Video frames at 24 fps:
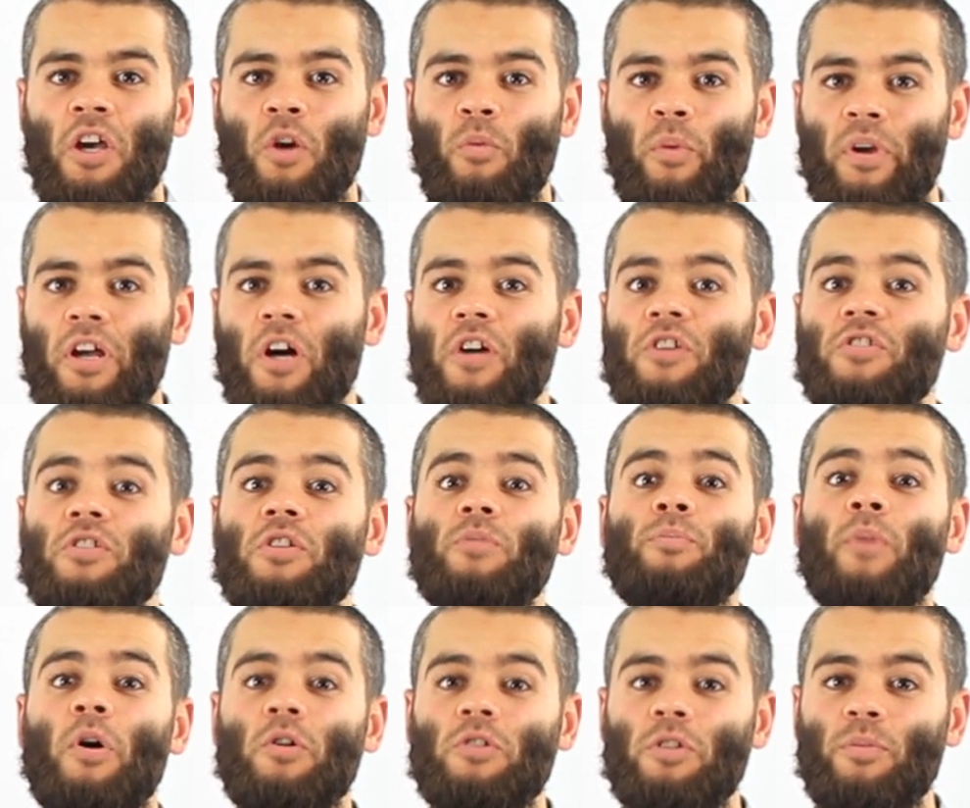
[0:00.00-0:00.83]
We're going
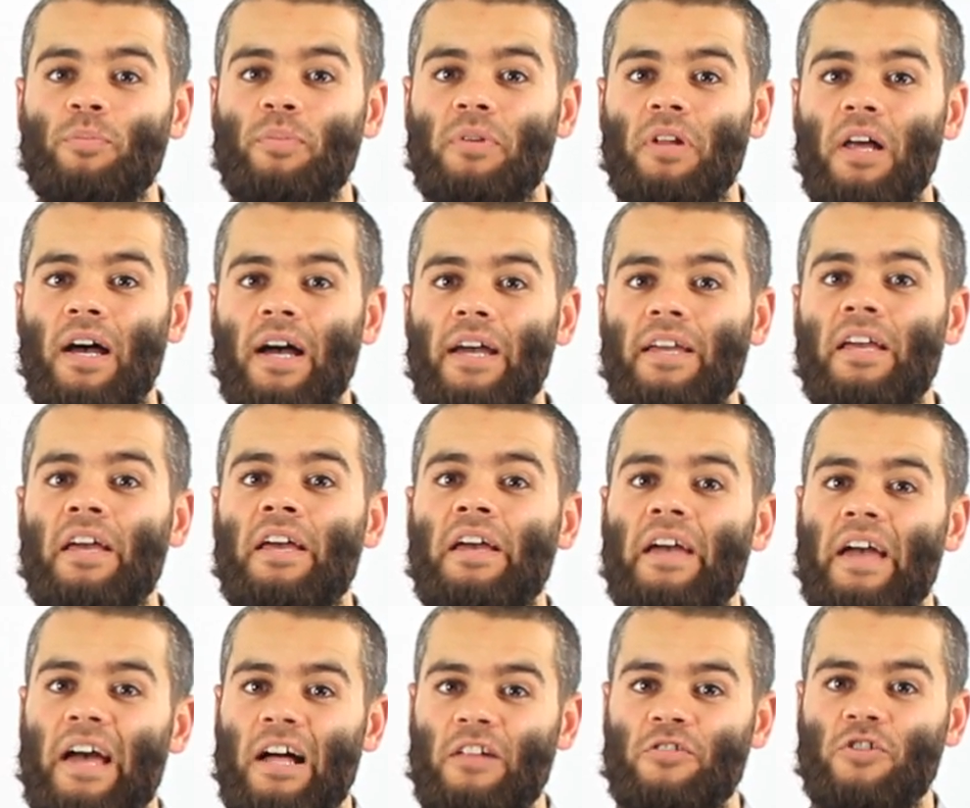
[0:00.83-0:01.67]
to multiply
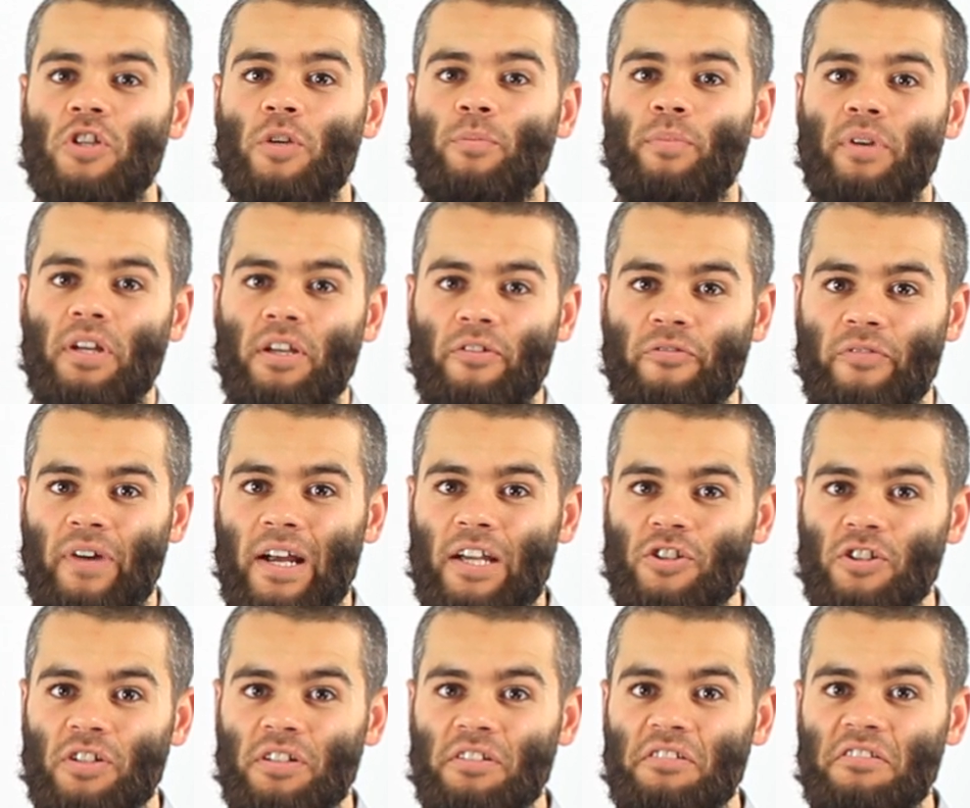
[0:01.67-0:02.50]
algebraic
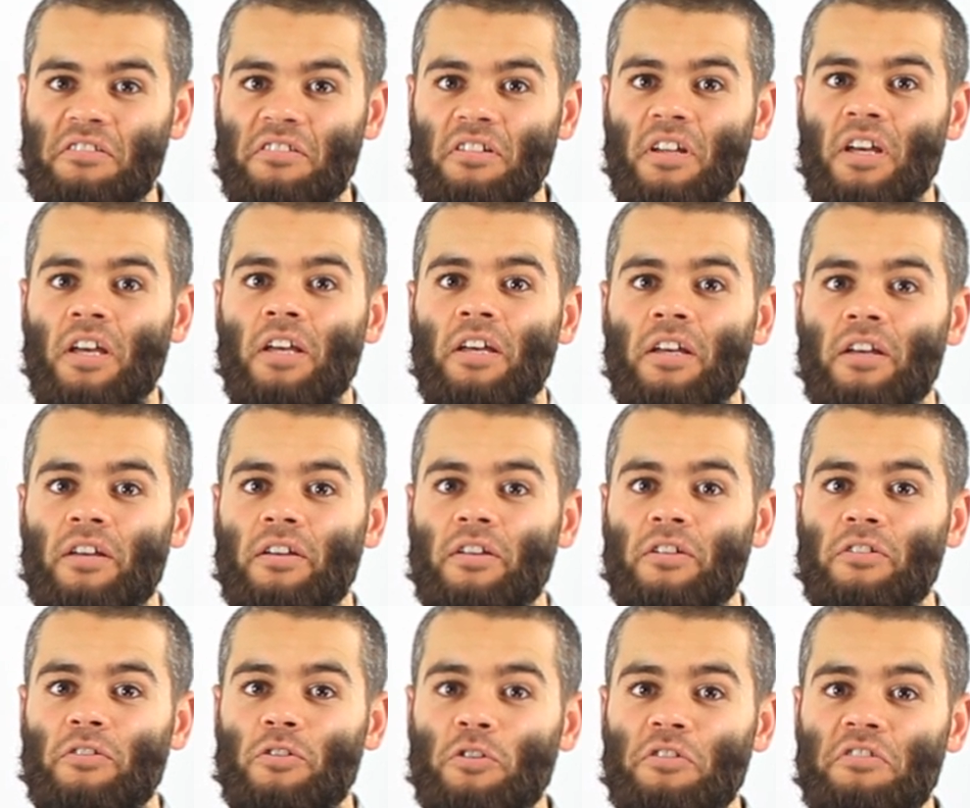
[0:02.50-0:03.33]
fractions
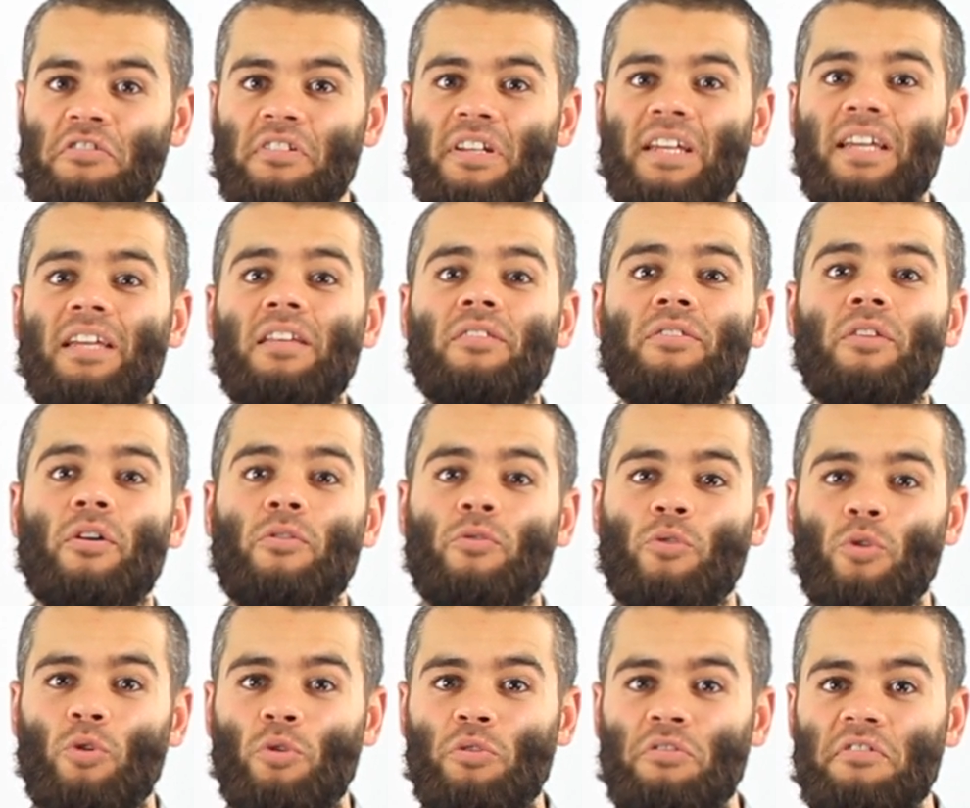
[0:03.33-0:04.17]
using the
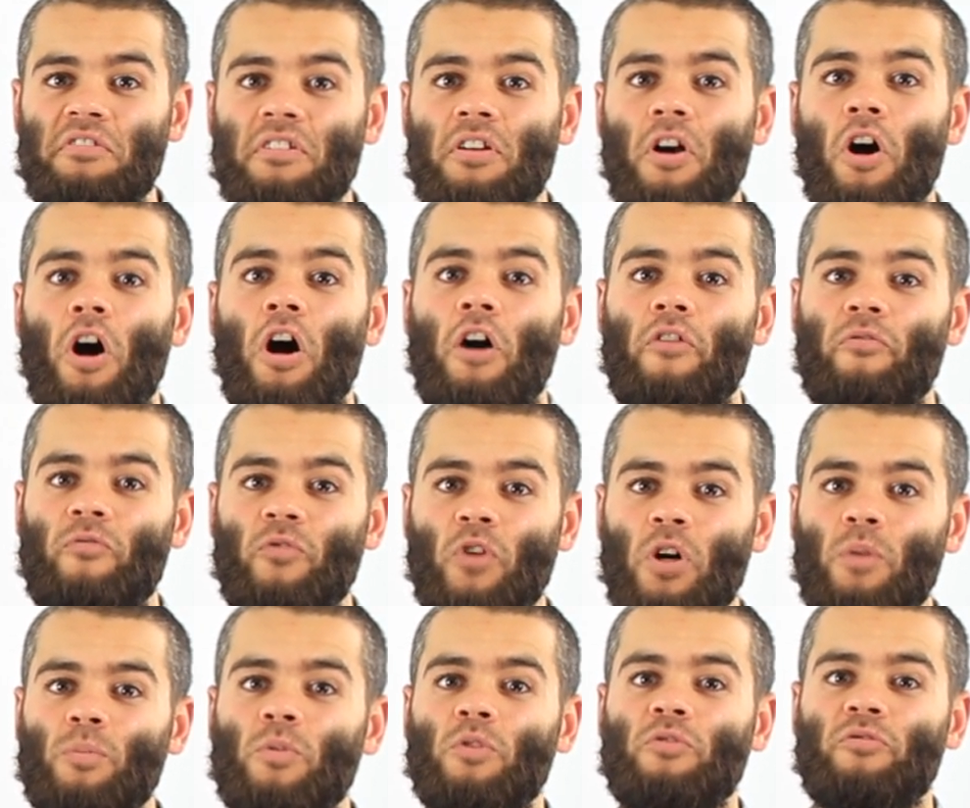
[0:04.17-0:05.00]
rules of
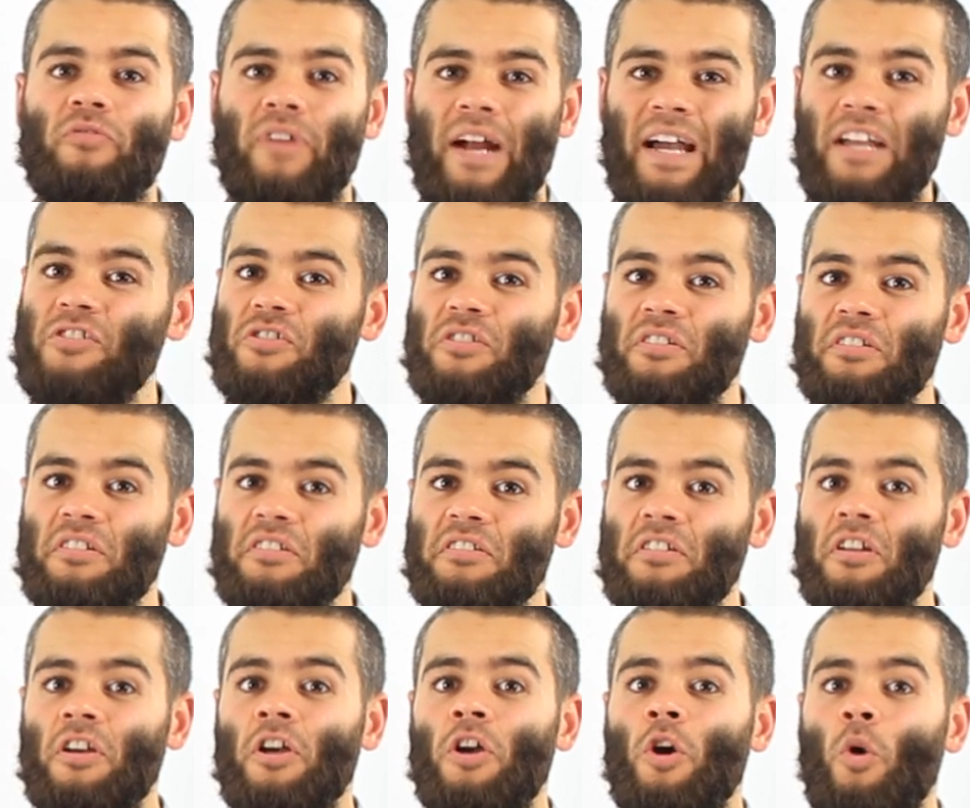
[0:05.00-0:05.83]
normal
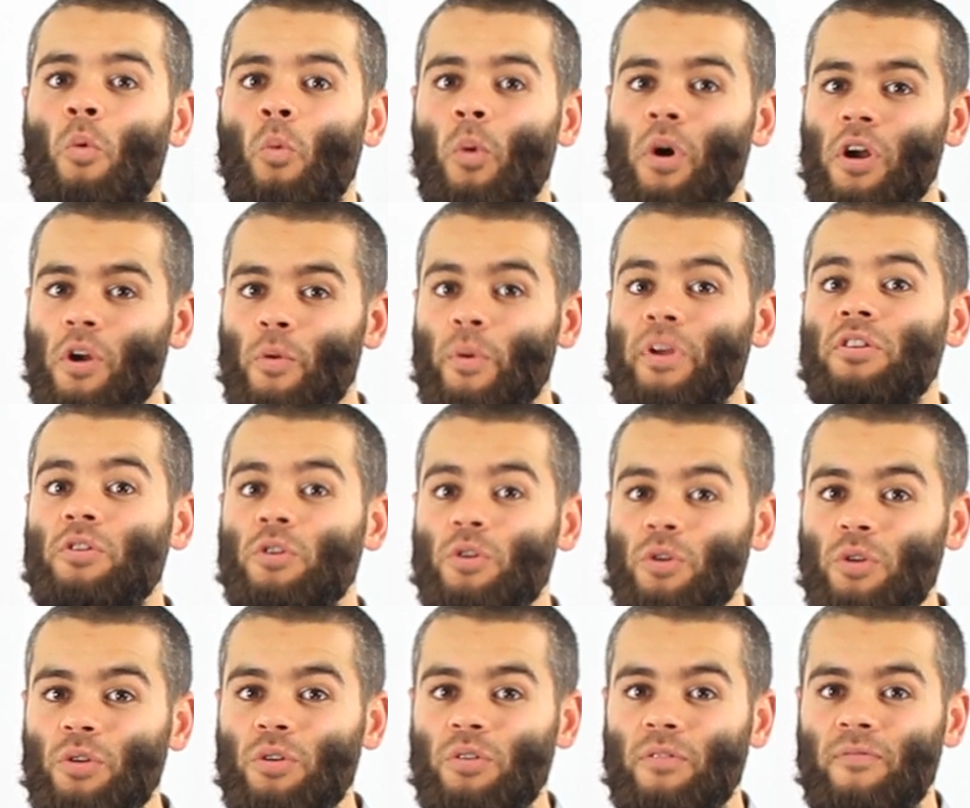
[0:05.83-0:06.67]
fractions. What
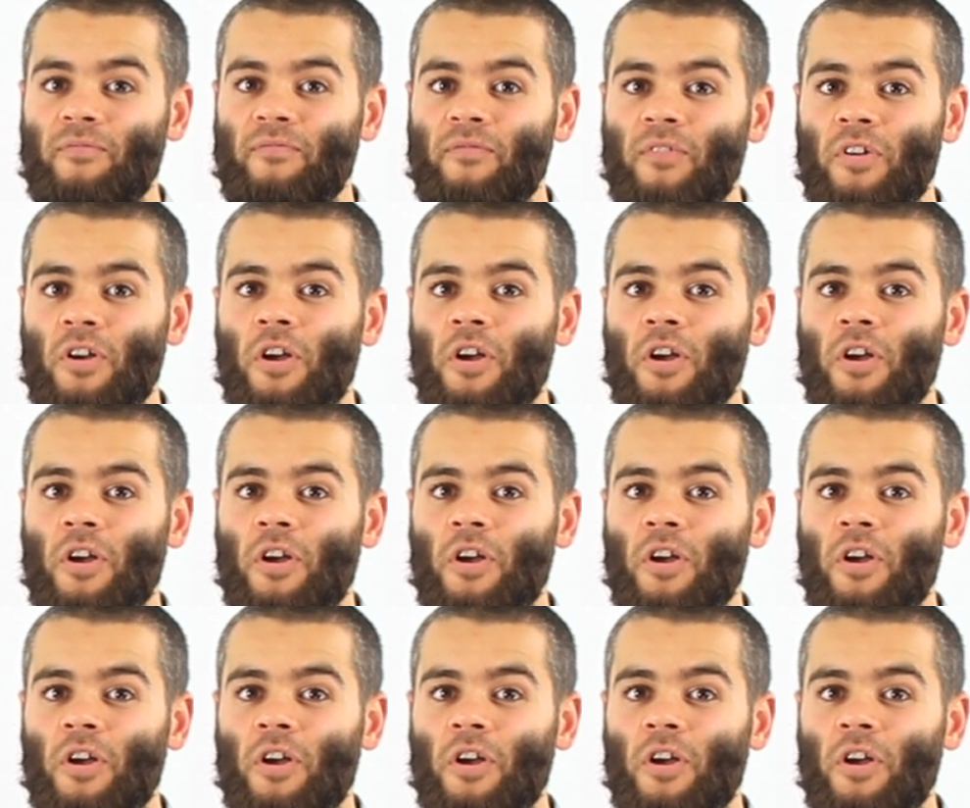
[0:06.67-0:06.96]
do?